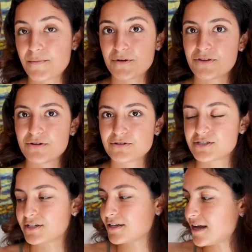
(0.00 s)
with you
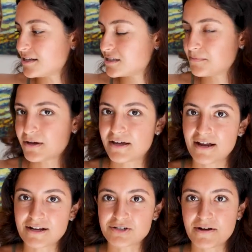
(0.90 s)
just in case. But
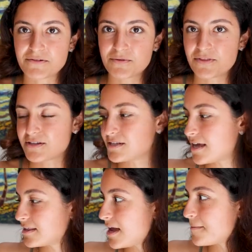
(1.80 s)
I travel with this
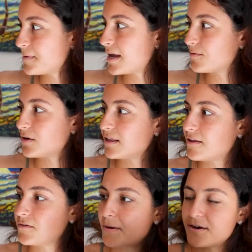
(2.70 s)
headlamp, and what I
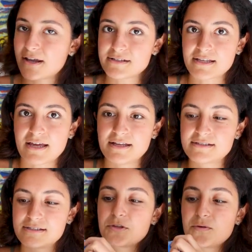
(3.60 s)
love about it is that
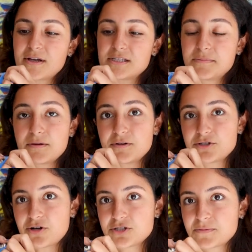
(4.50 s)
it's USB
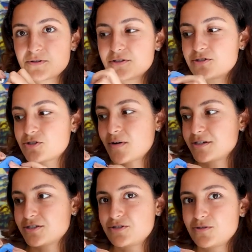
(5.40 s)
rechargeable, and so I
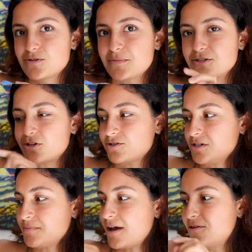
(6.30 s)
just use my
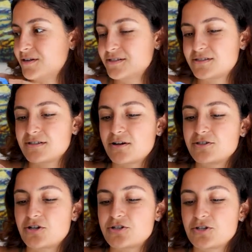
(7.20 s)
charging batteries or
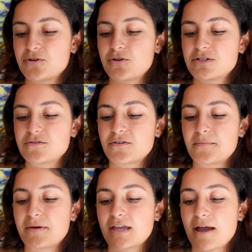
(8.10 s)
charging cords
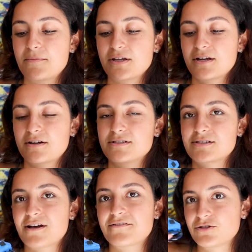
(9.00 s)
from my camera gear and
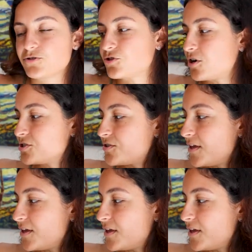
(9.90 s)
stuff to charge